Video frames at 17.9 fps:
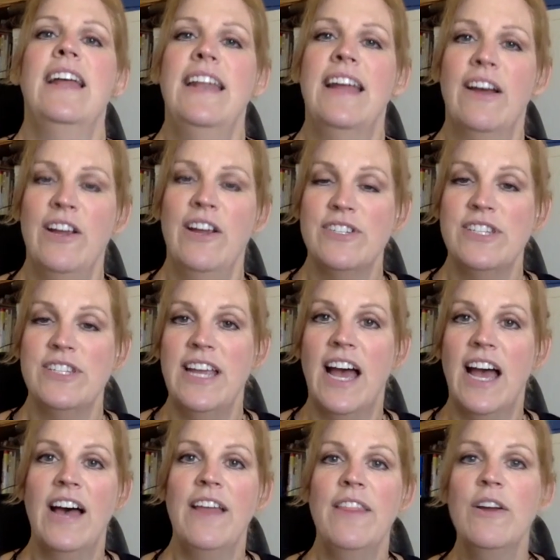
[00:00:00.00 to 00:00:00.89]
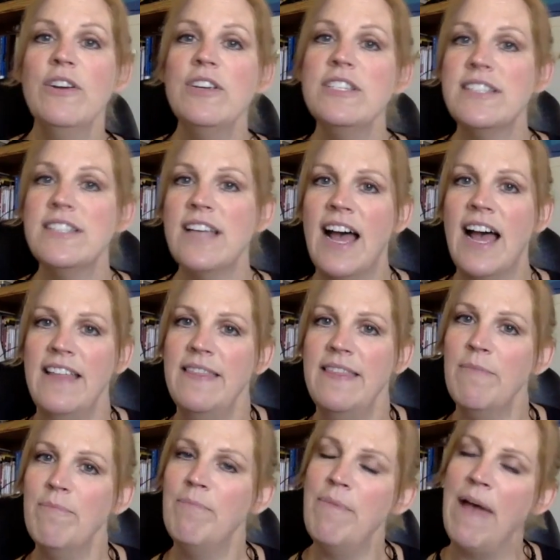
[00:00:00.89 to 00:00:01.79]
Now here's the other side,
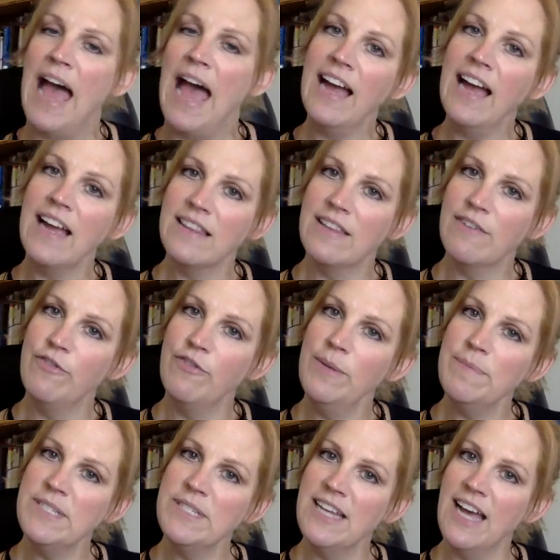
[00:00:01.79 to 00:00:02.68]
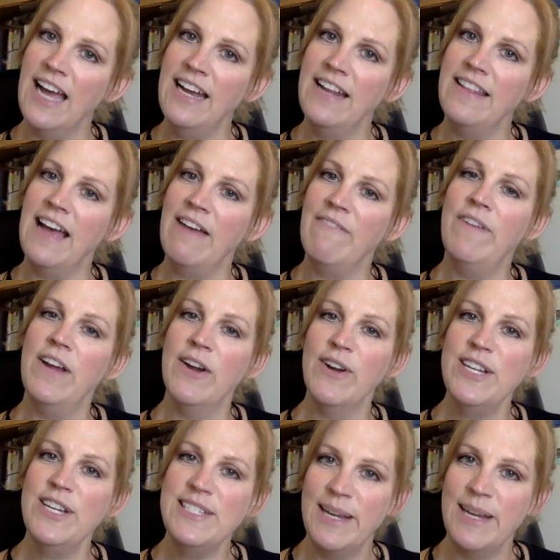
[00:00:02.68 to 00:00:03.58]
the flip side of that
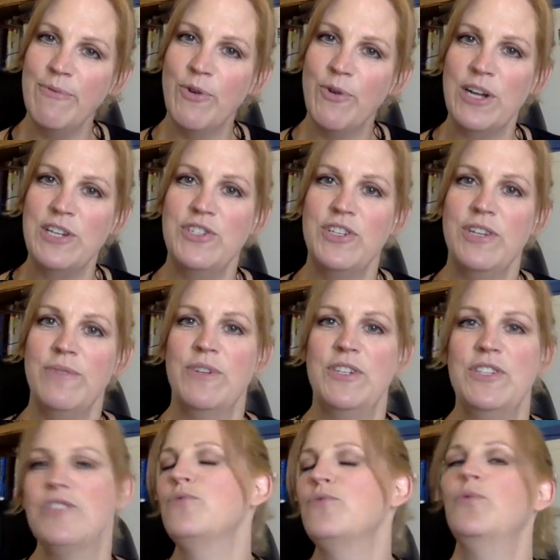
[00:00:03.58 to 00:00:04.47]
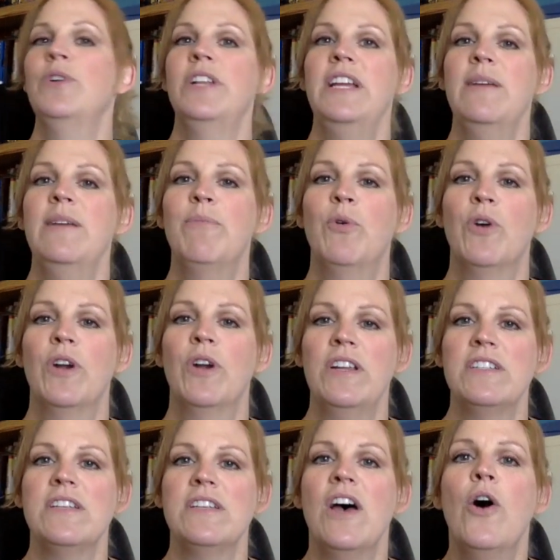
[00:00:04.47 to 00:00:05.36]
very same question, which is really
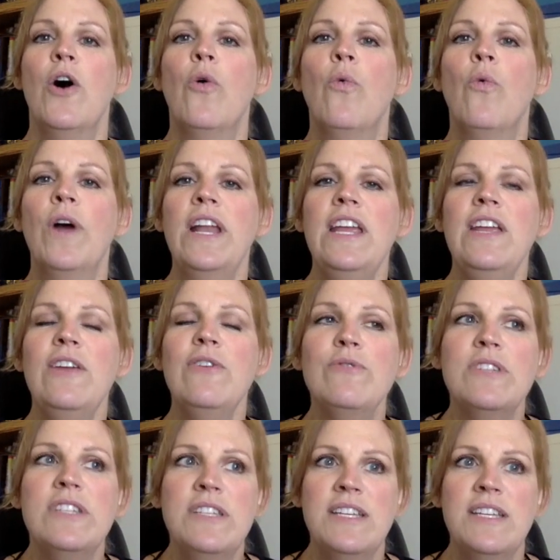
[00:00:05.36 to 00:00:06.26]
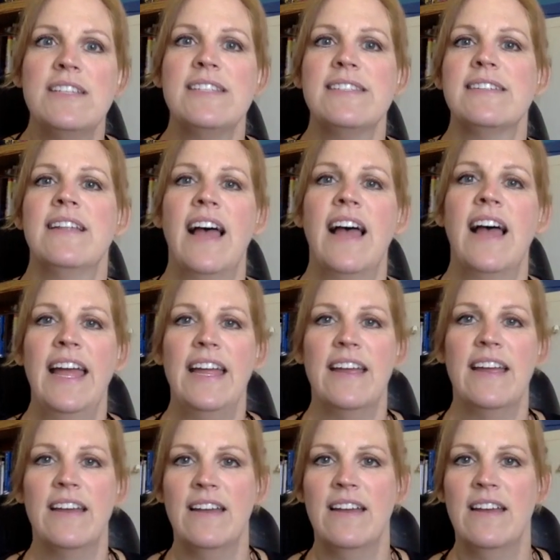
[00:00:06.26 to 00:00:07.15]
important, is what do you dislike?
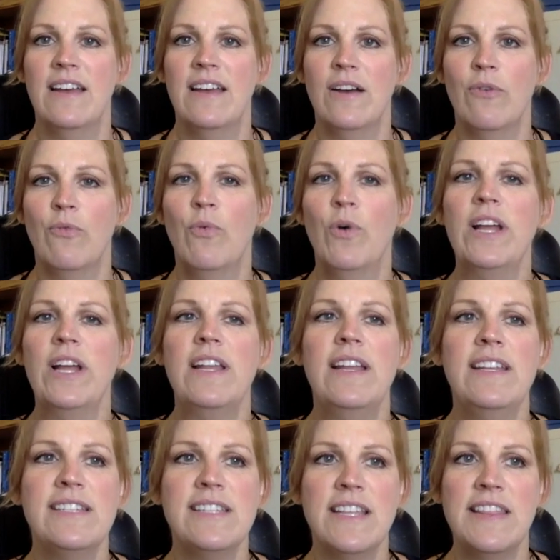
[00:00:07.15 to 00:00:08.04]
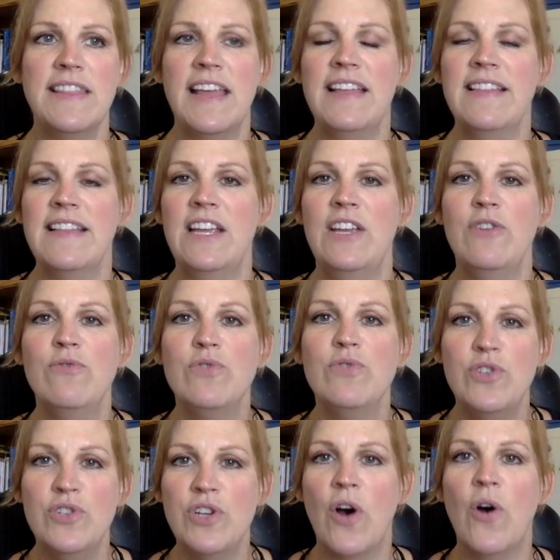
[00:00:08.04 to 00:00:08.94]
What is the thing that you
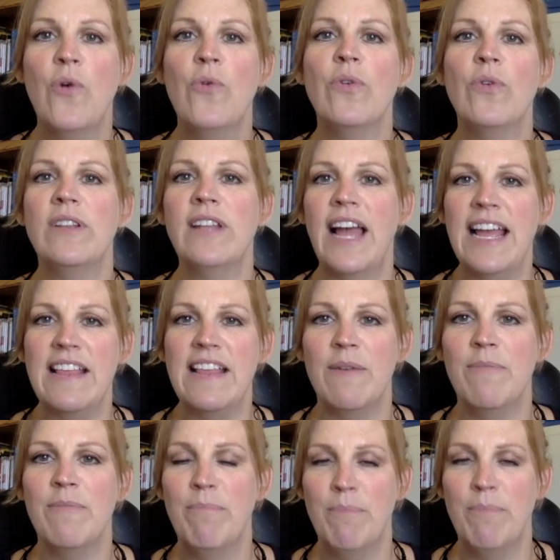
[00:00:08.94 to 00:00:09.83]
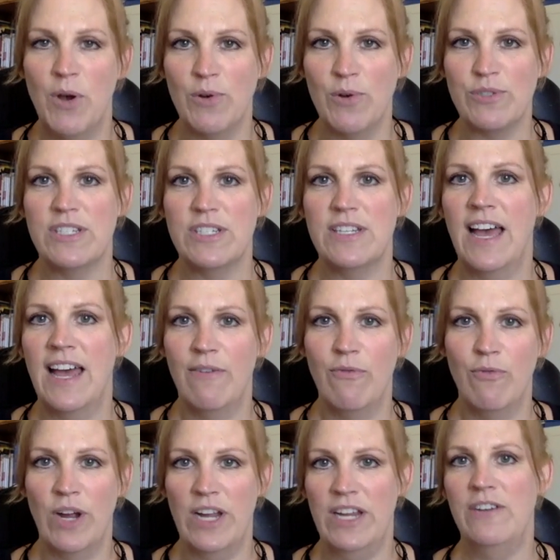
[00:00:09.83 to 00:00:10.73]
don't like the most out
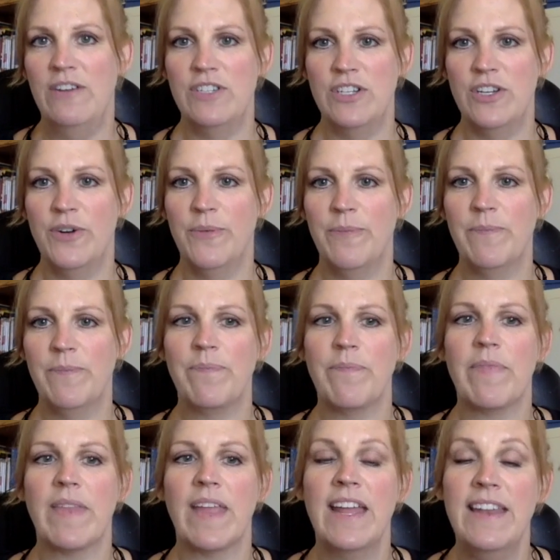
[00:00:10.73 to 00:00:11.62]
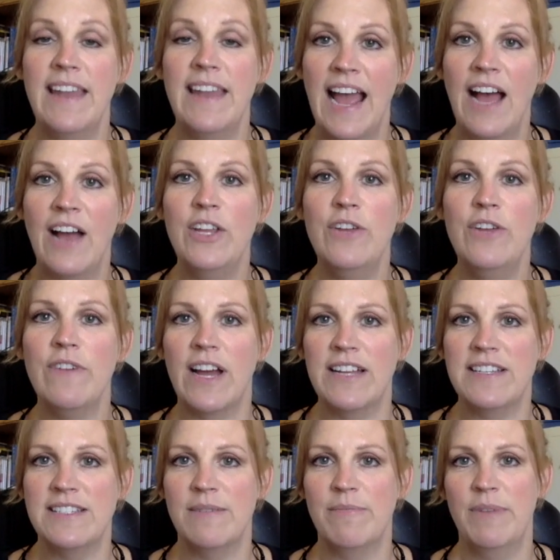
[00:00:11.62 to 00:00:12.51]
of what you do? And now you've
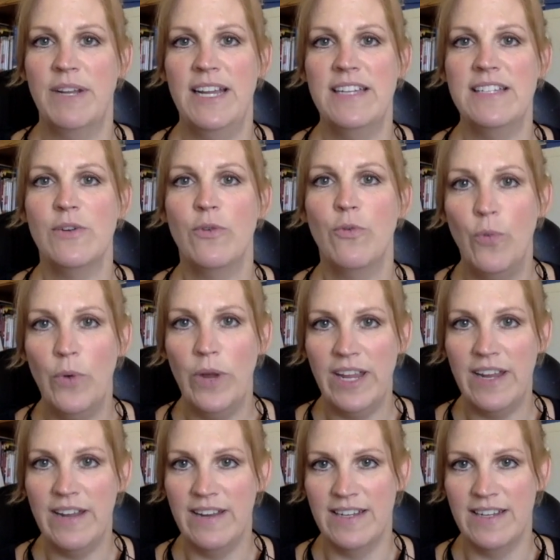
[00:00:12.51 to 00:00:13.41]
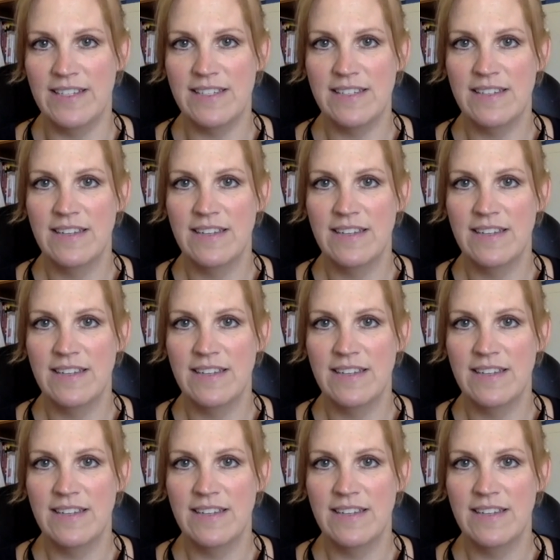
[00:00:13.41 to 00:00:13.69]
got somebody's weakness.